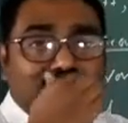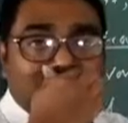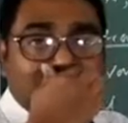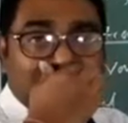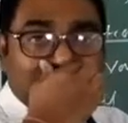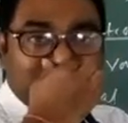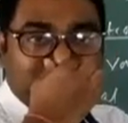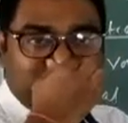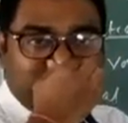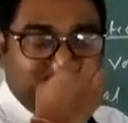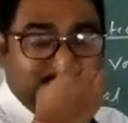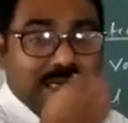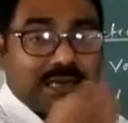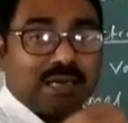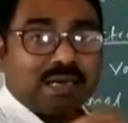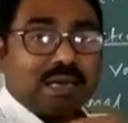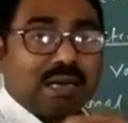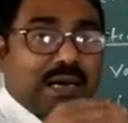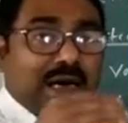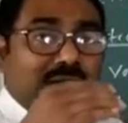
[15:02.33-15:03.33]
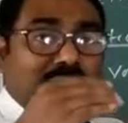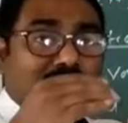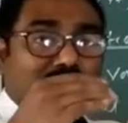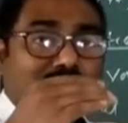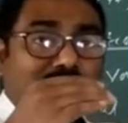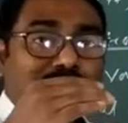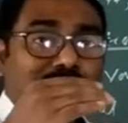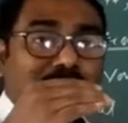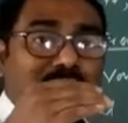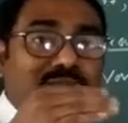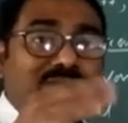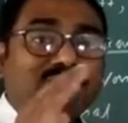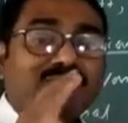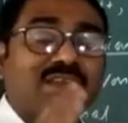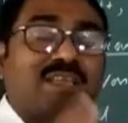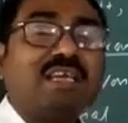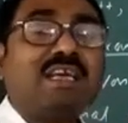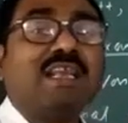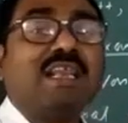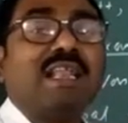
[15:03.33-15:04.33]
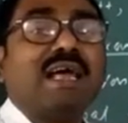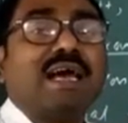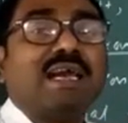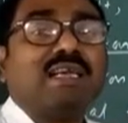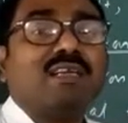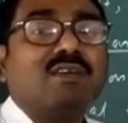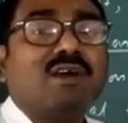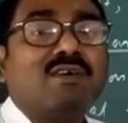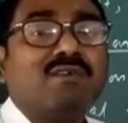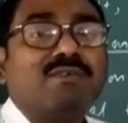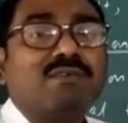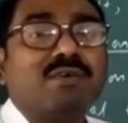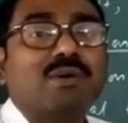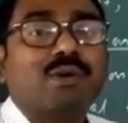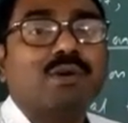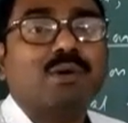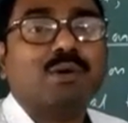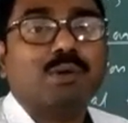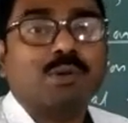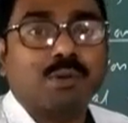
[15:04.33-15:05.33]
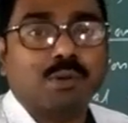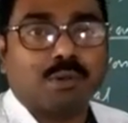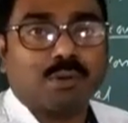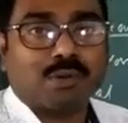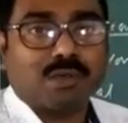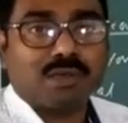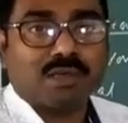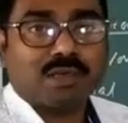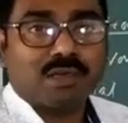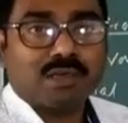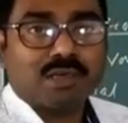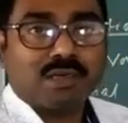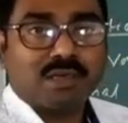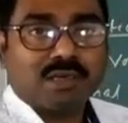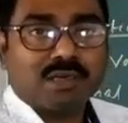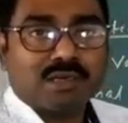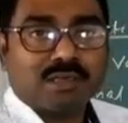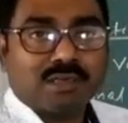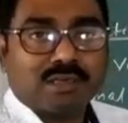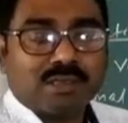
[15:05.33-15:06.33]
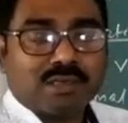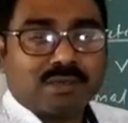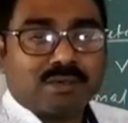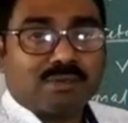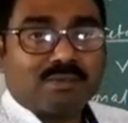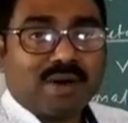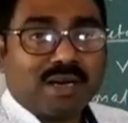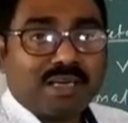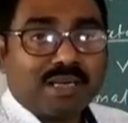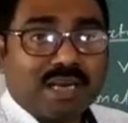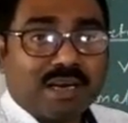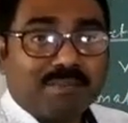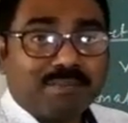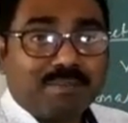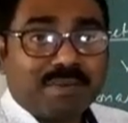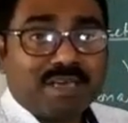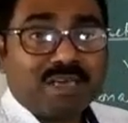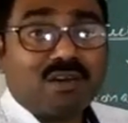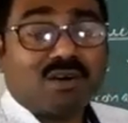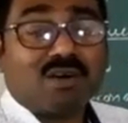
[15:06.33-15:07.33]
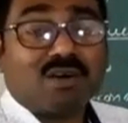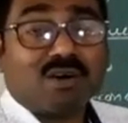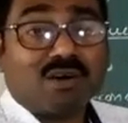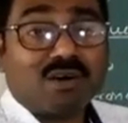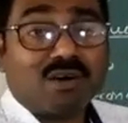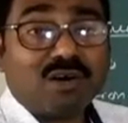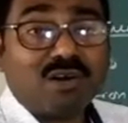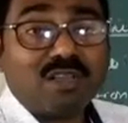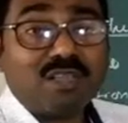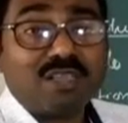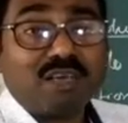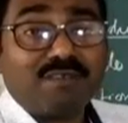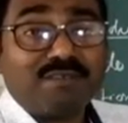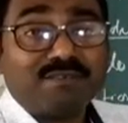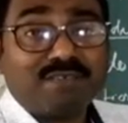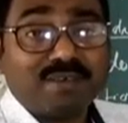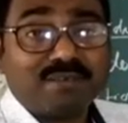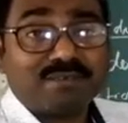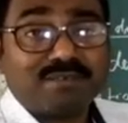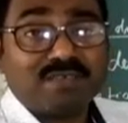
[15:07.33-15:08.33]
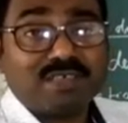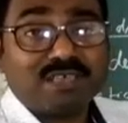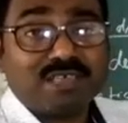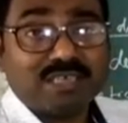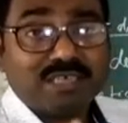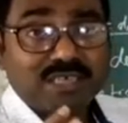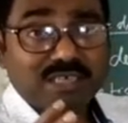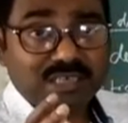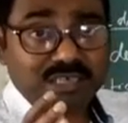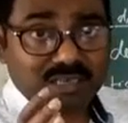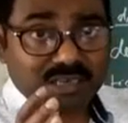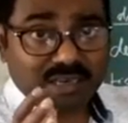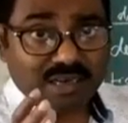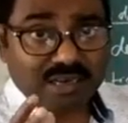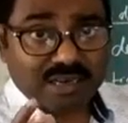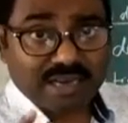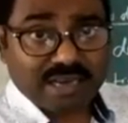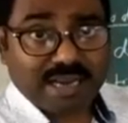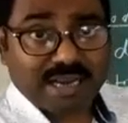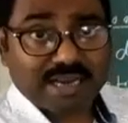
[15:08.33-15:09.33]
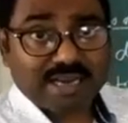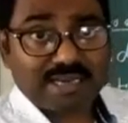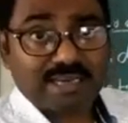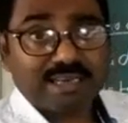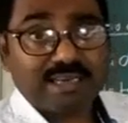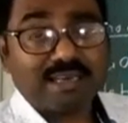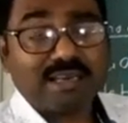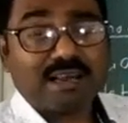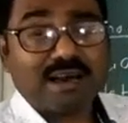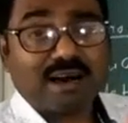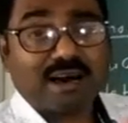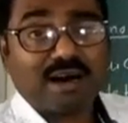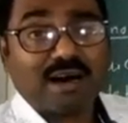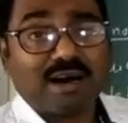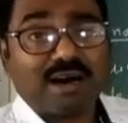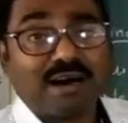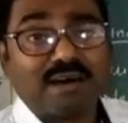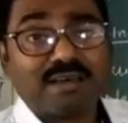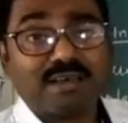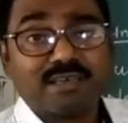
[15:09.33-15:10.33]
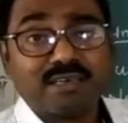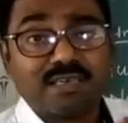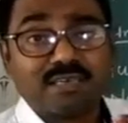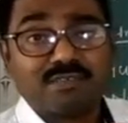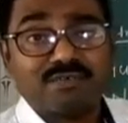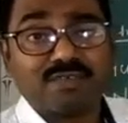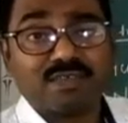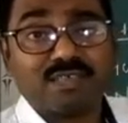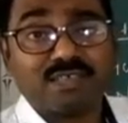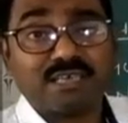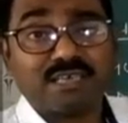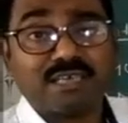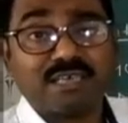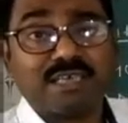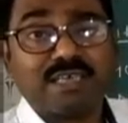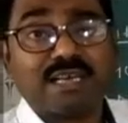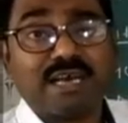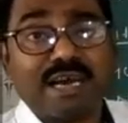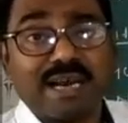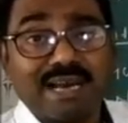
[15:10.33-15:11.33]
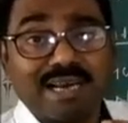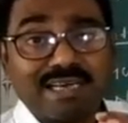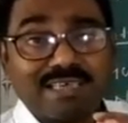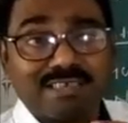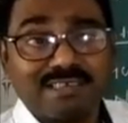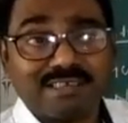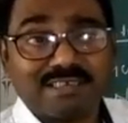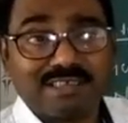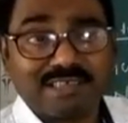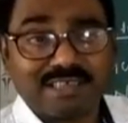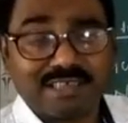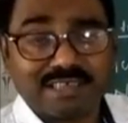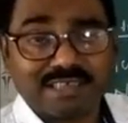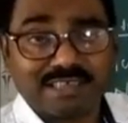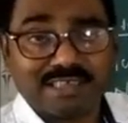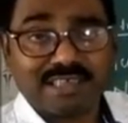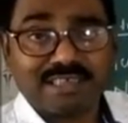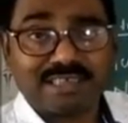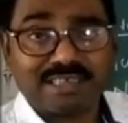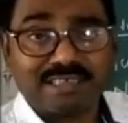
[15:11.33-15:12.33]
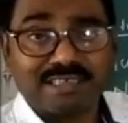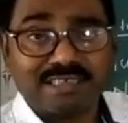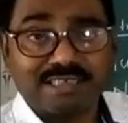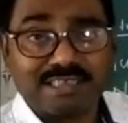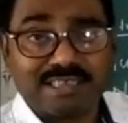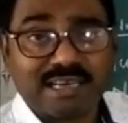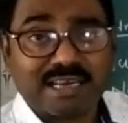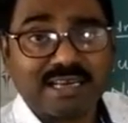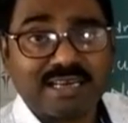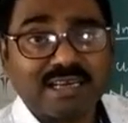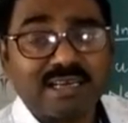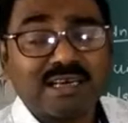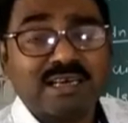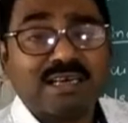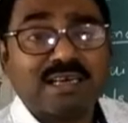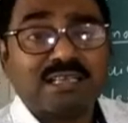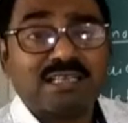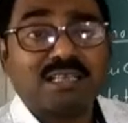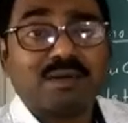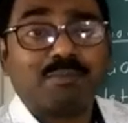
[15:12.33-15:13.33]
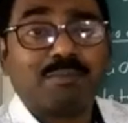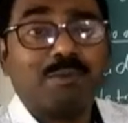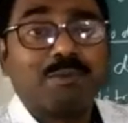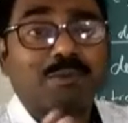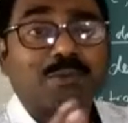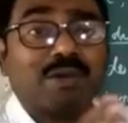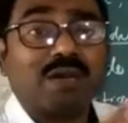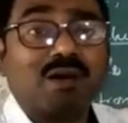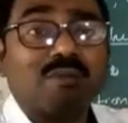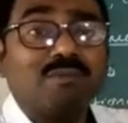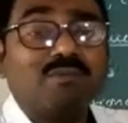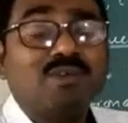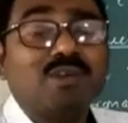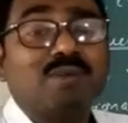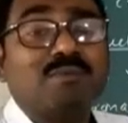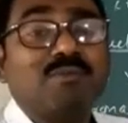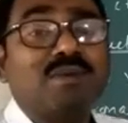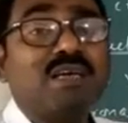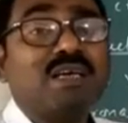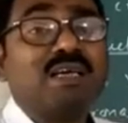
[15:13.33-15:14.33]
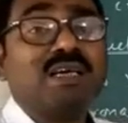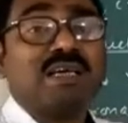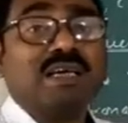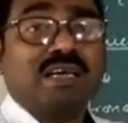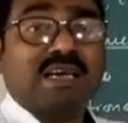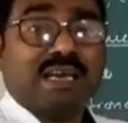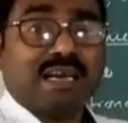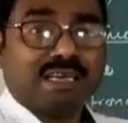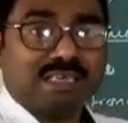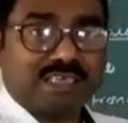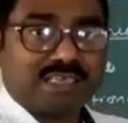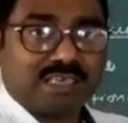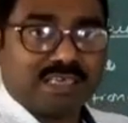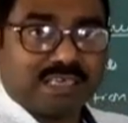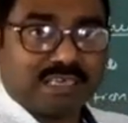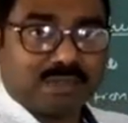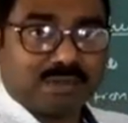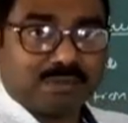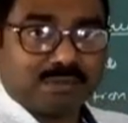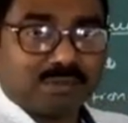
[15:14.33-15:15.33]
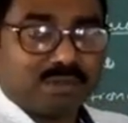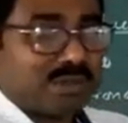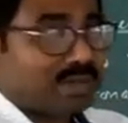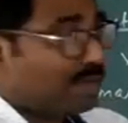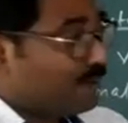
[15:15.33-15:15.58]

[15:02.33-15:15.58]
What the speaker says: written 50 line of code. What happen? All the 50 lines are converted and tested, then the program will be executed.